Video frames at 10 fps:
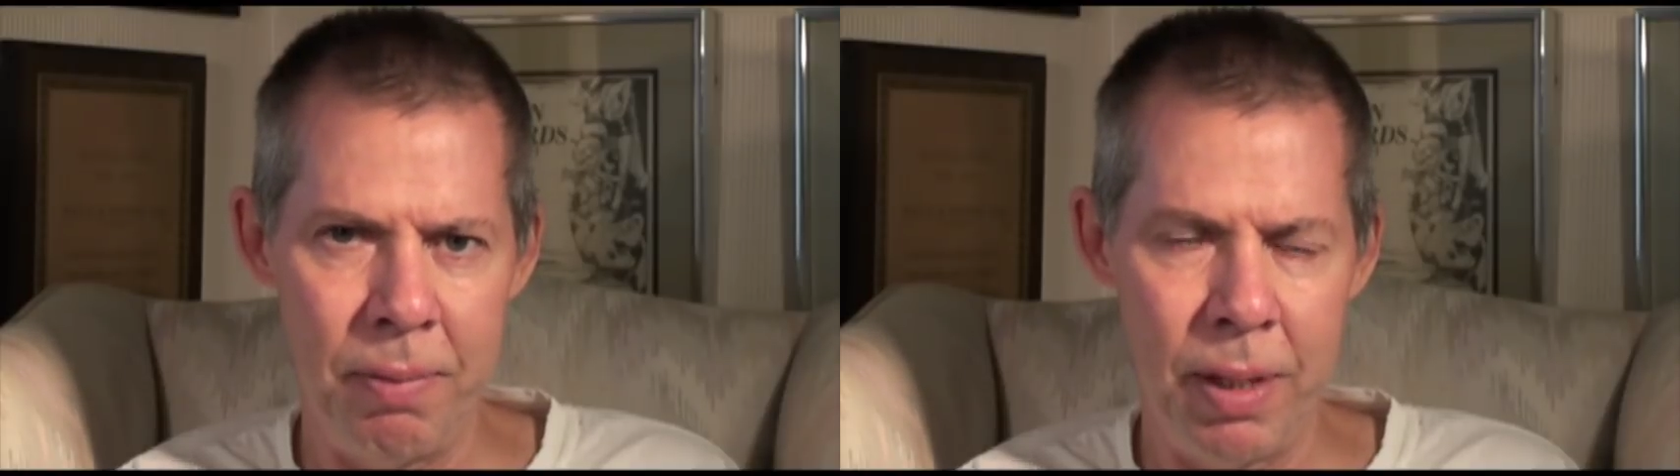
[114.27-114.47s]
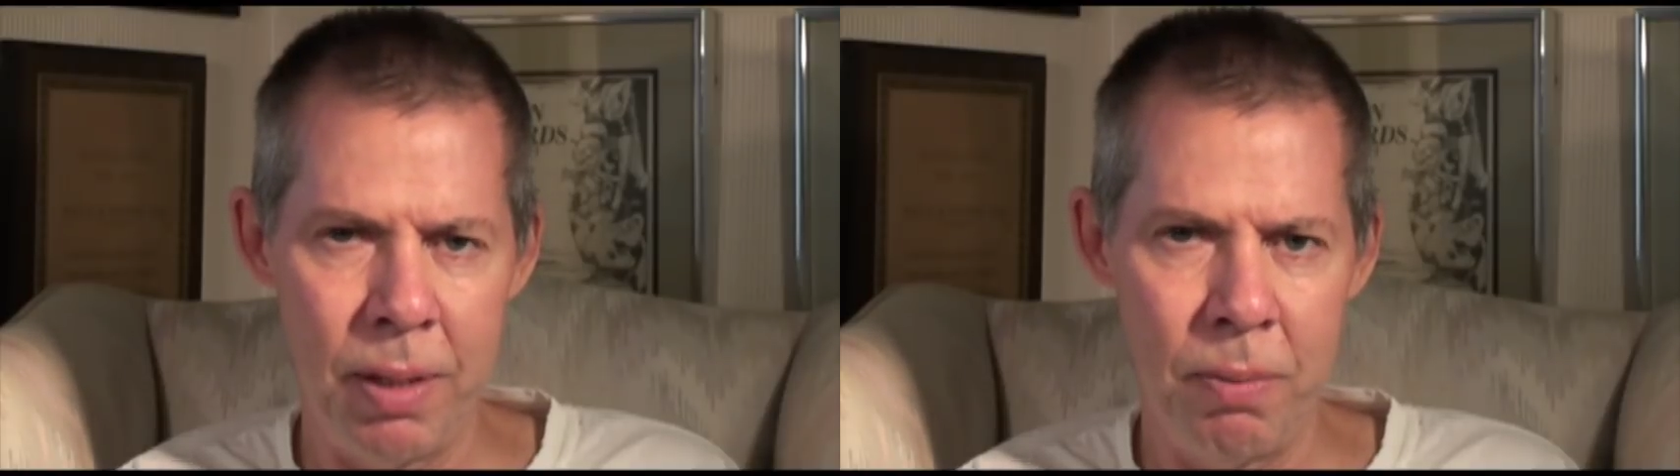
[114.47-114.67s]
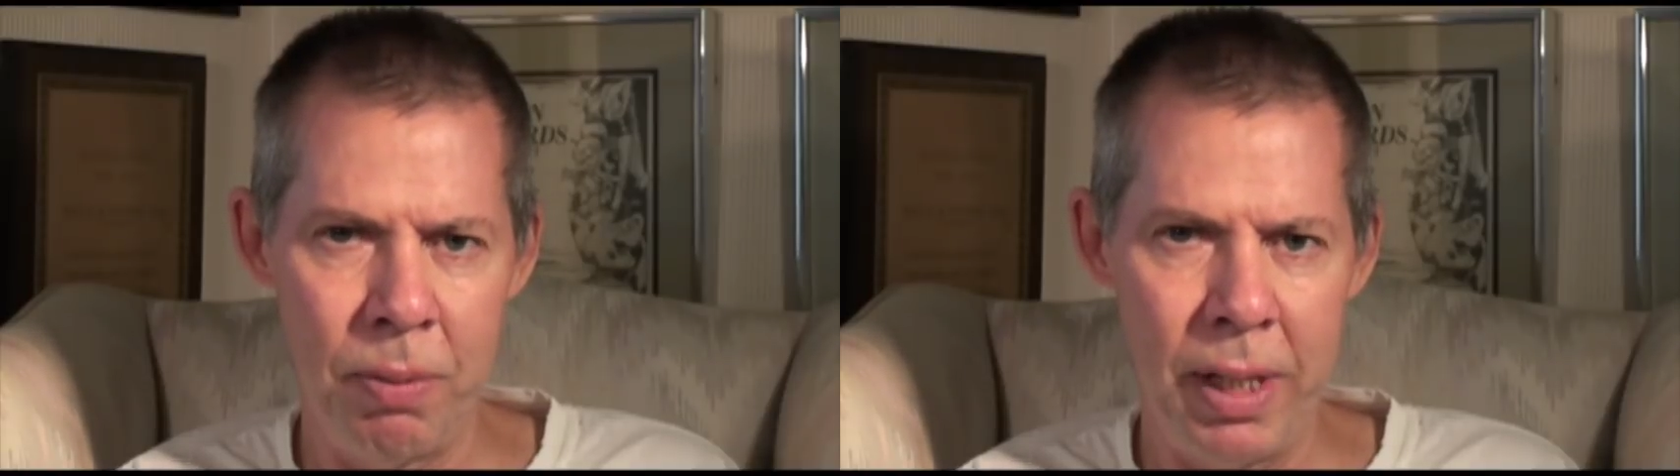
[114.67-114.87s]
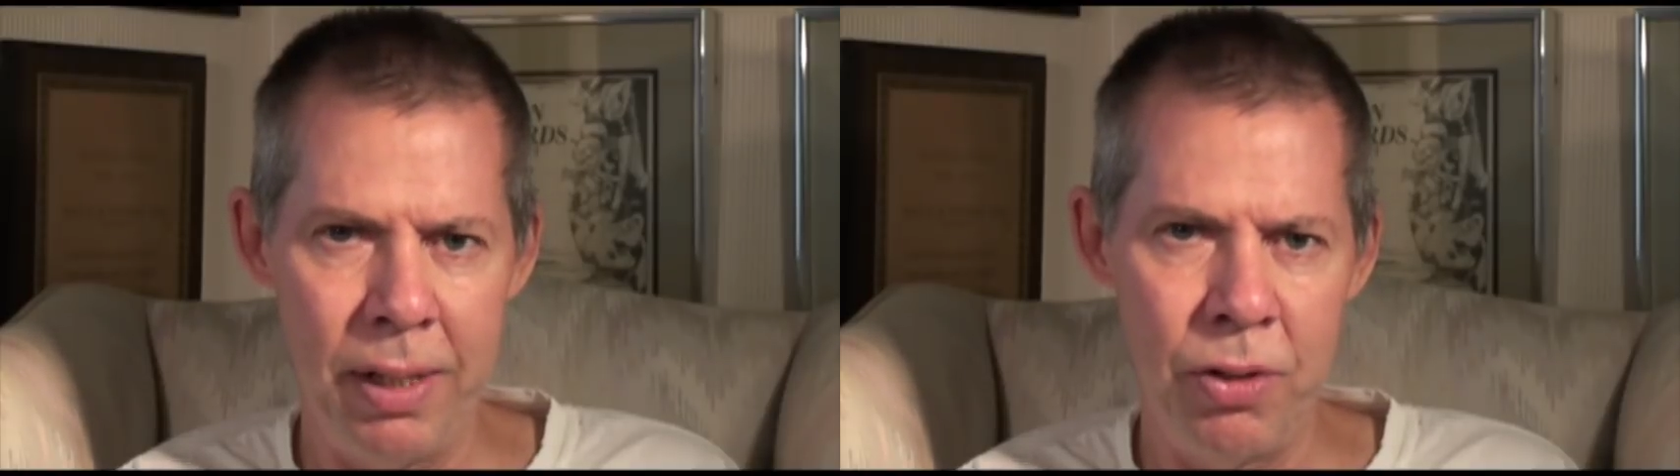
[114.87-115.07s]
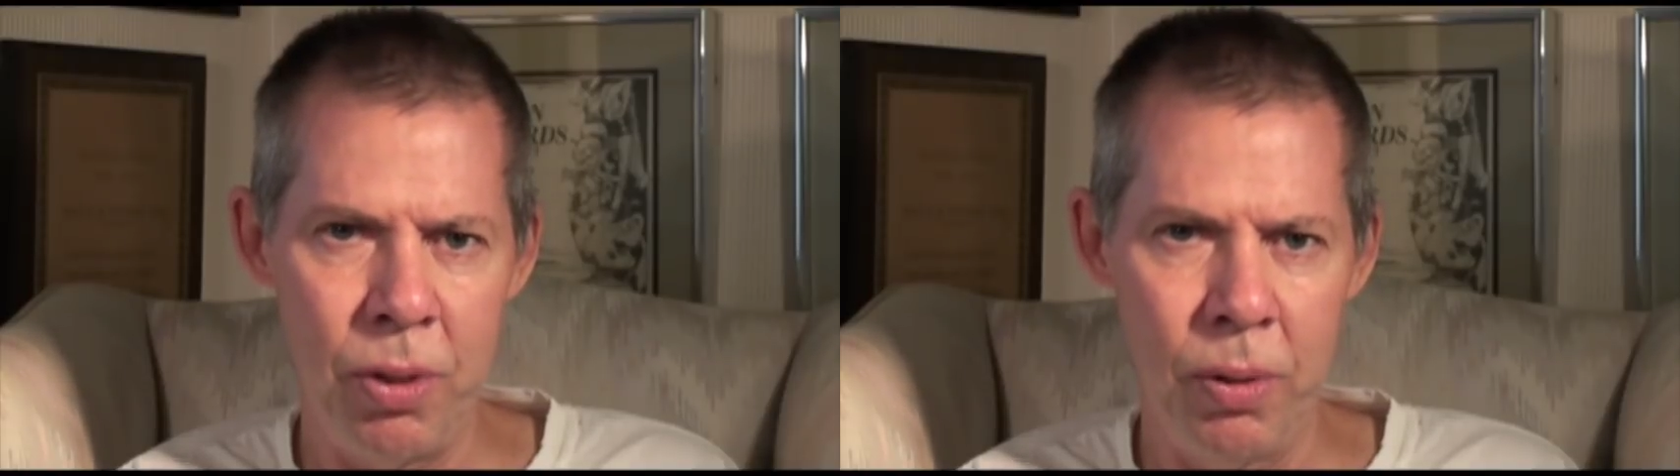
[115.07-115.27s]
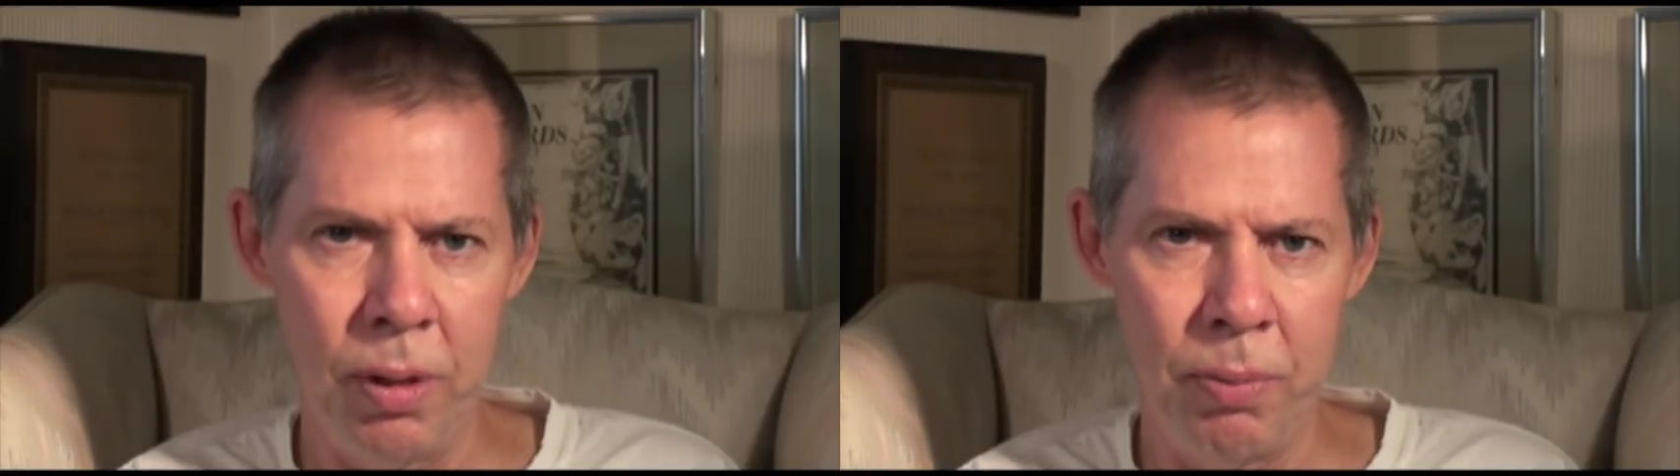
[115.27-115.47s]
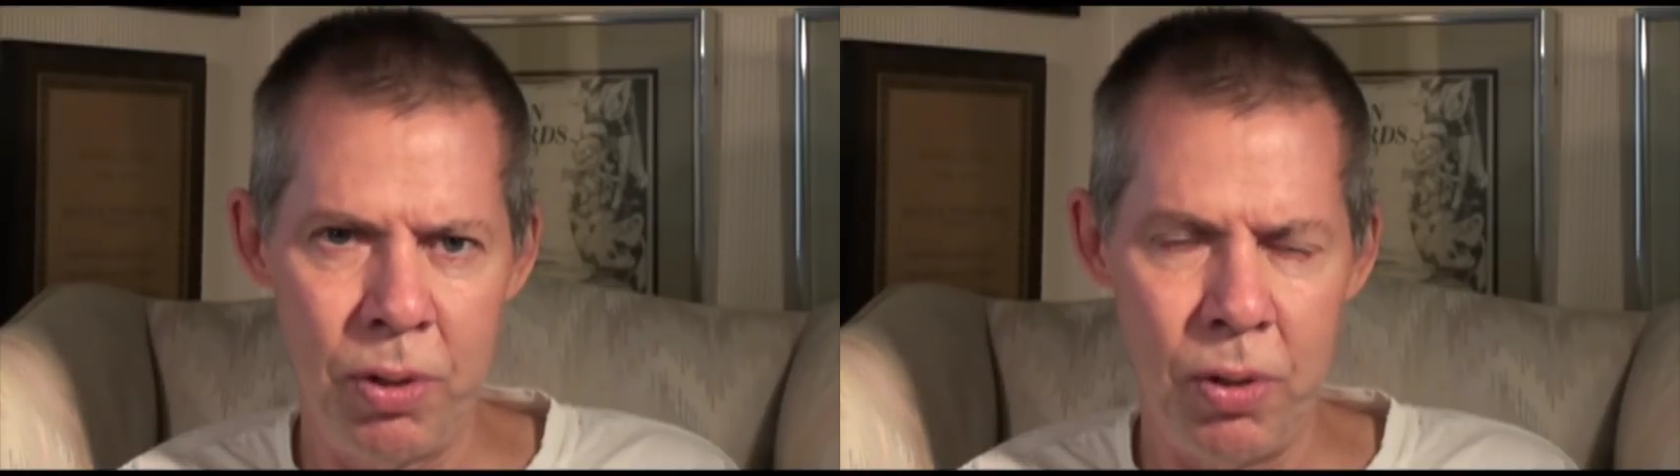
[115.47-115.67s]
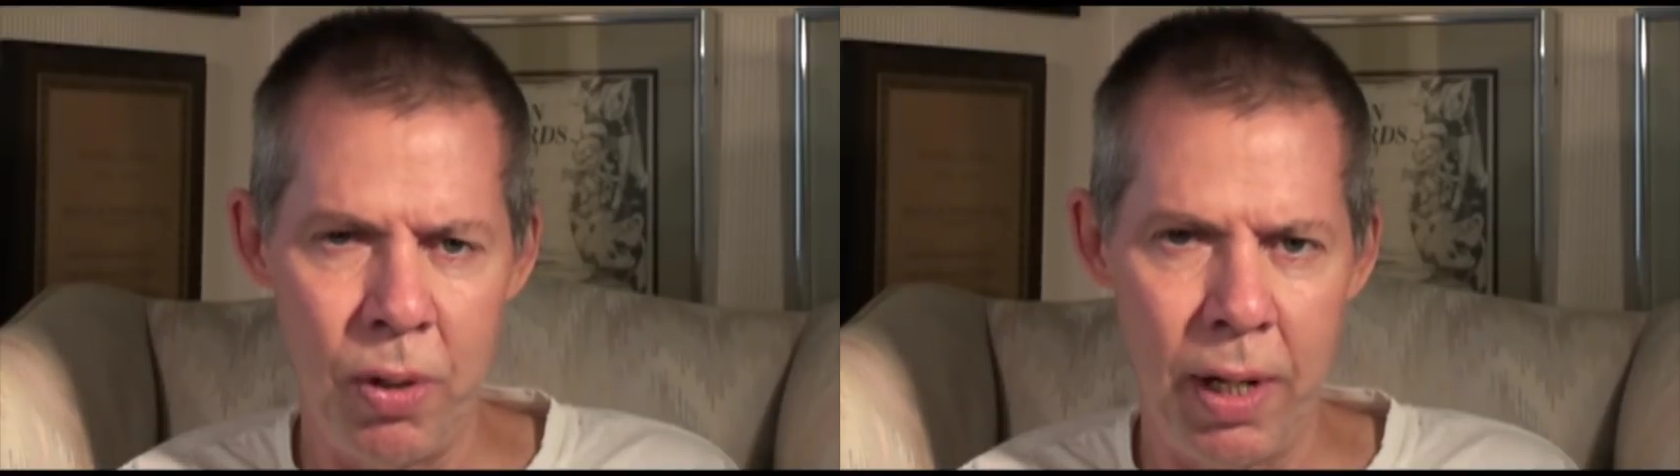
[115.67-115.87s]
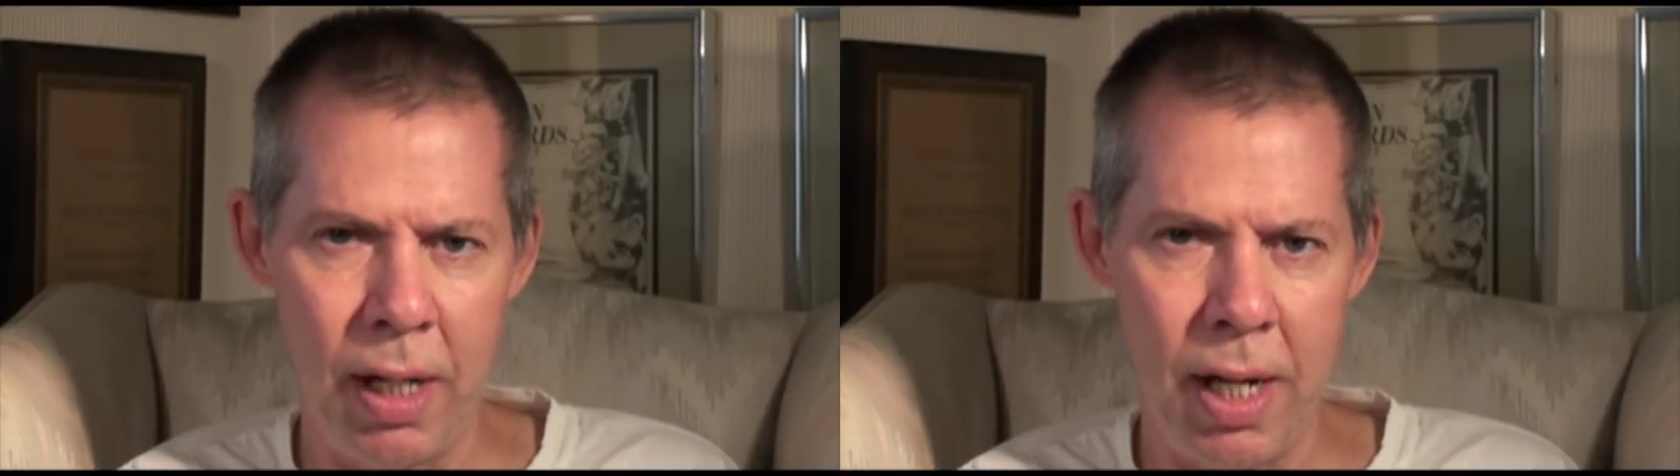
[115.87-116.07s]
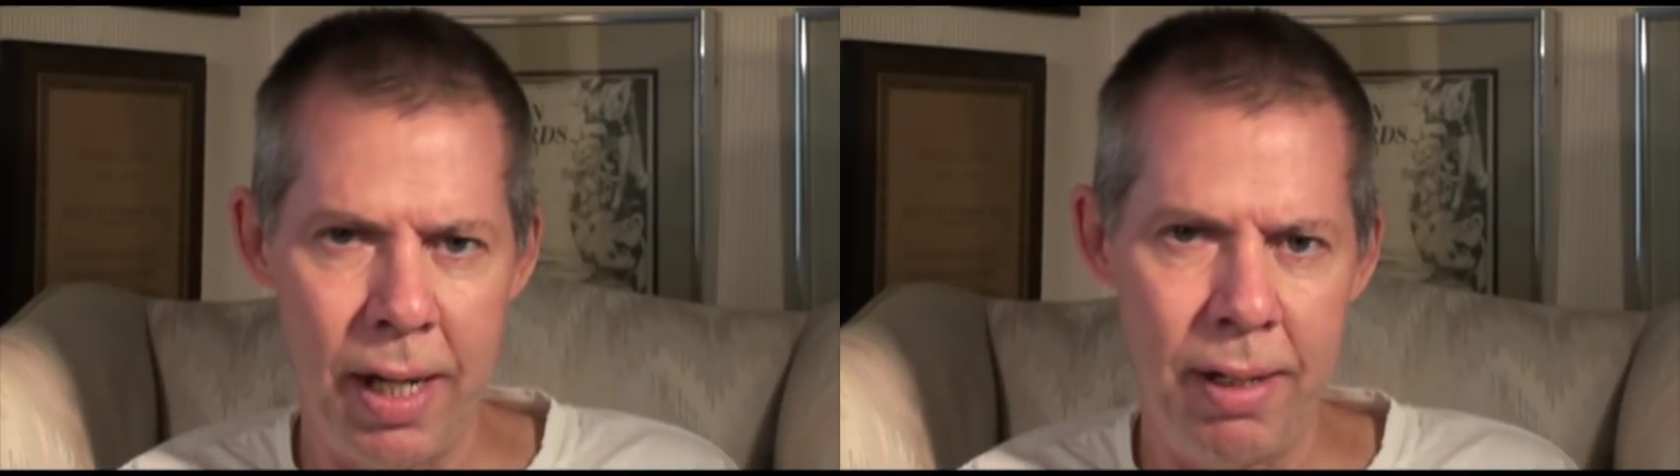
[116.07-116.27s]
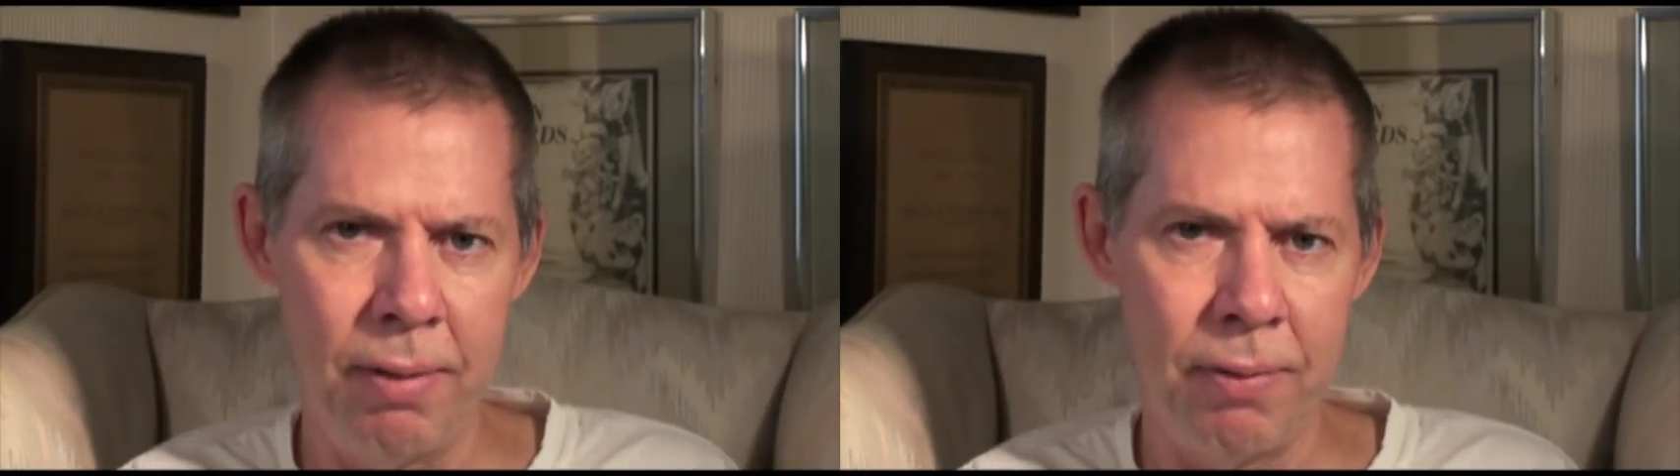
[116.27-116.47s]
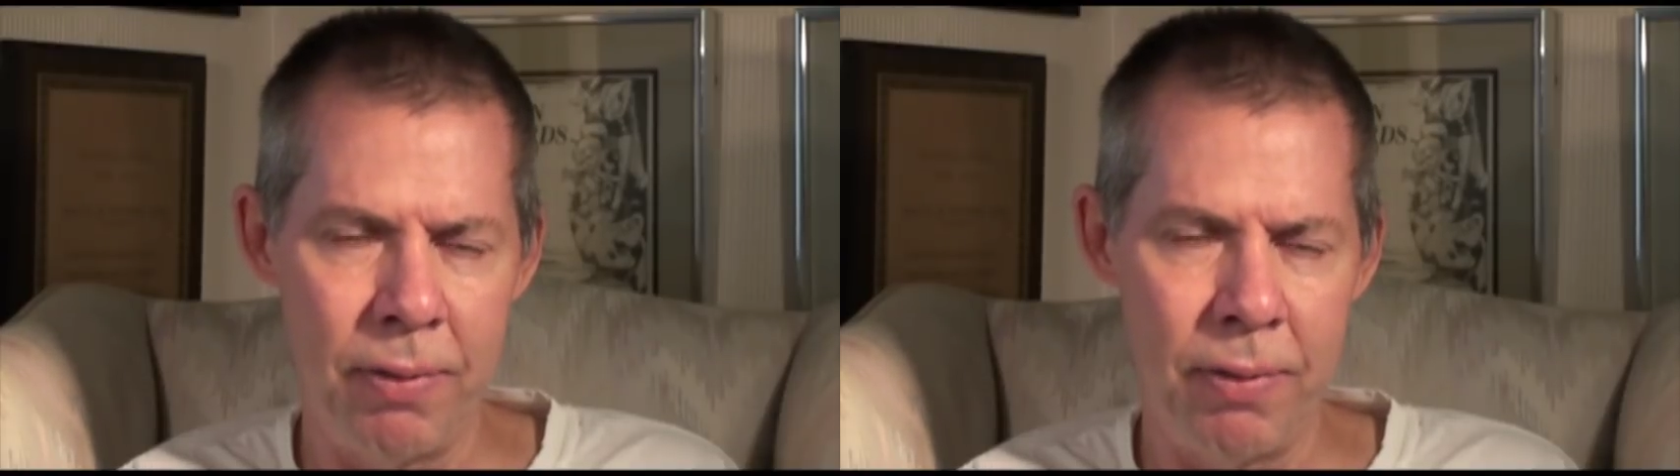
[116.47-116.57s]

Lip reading: the complete Tulip storyline